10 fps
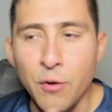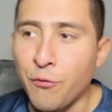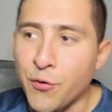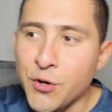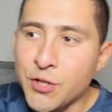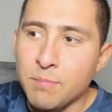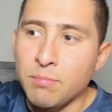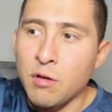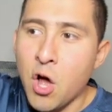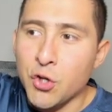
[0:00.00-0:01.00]
the first
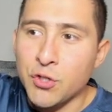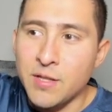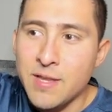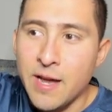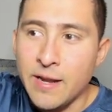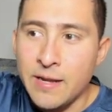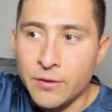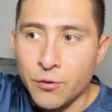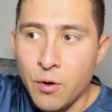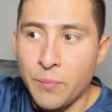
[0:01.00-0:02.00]
blockchain that
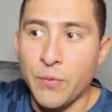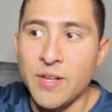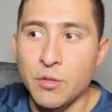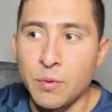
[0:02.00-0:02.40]
interoperates